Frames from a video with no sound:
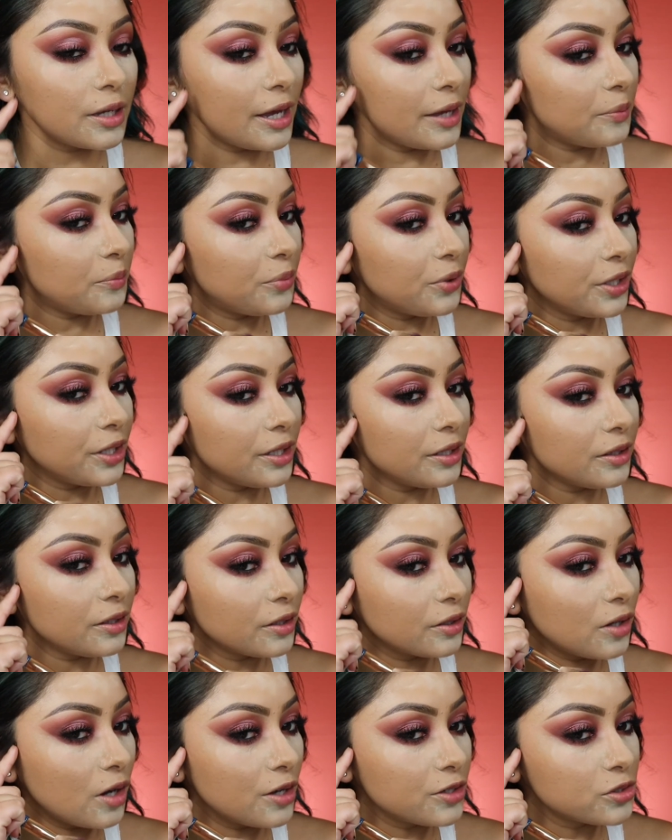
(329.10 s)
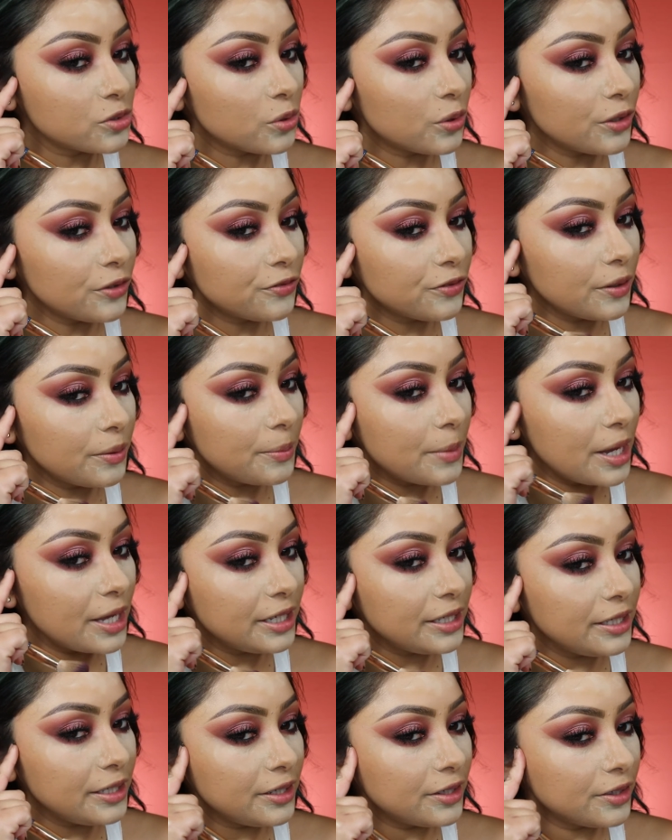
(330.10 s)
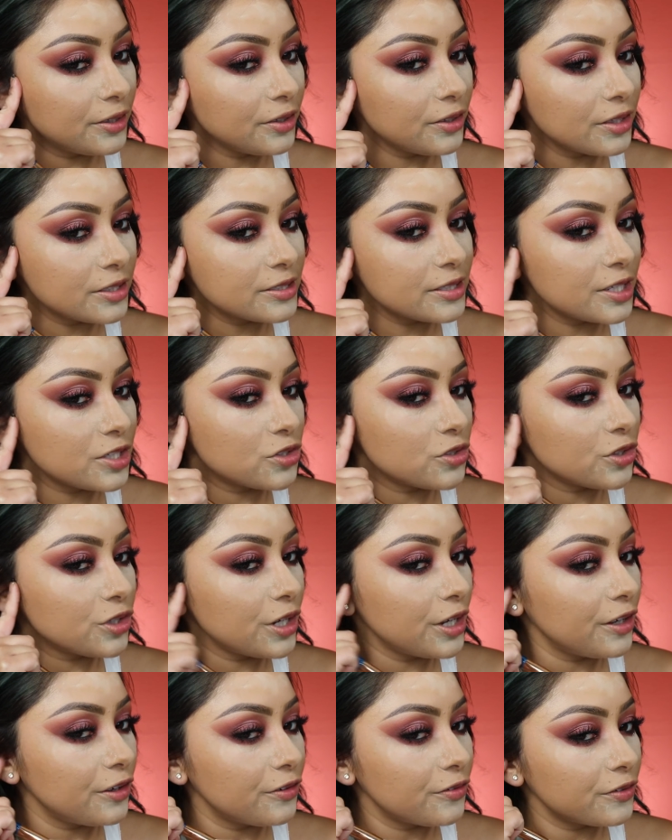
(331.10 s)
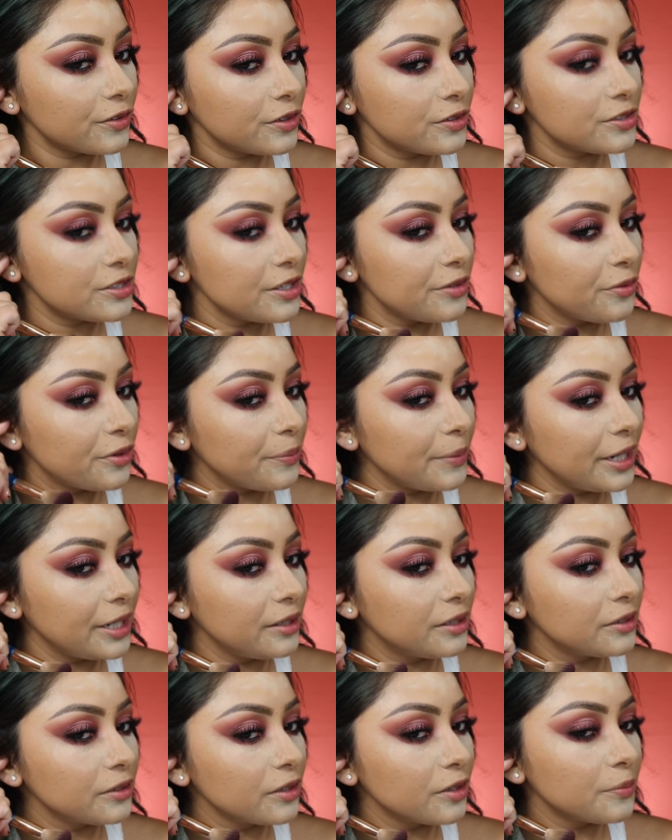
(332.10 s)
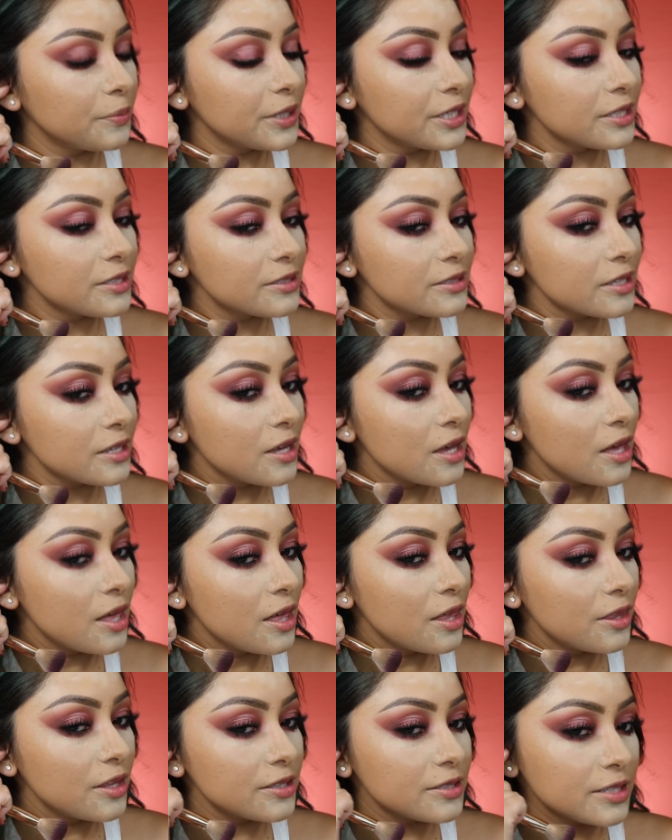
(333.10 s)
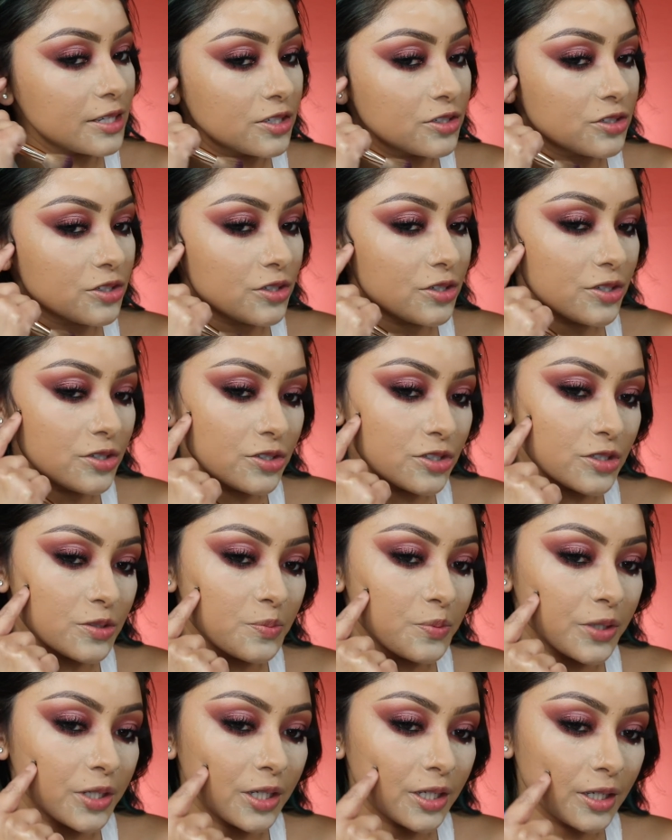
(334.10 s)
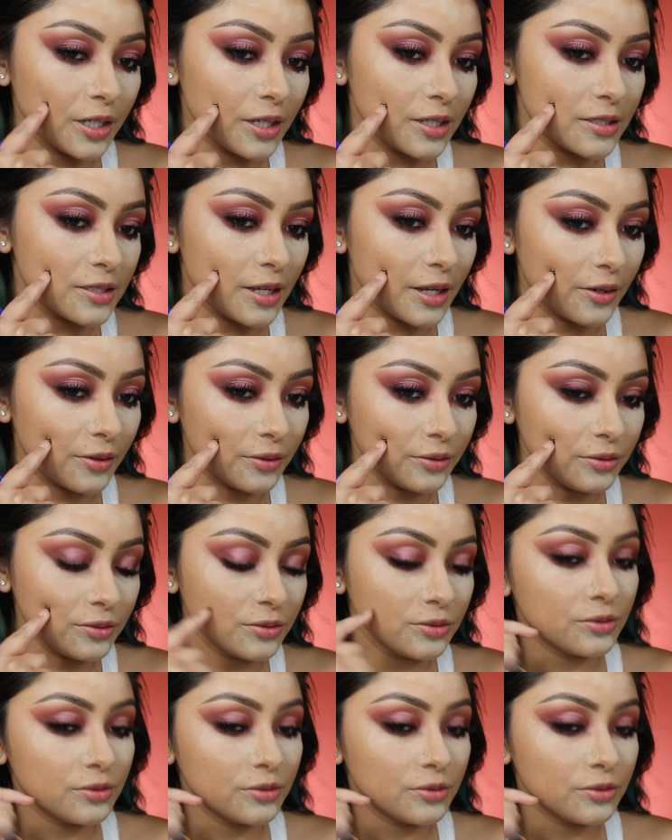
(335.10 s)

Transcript: and bringing the contour from here, the center of, you see where my earlobe is? The center, just bringing it down.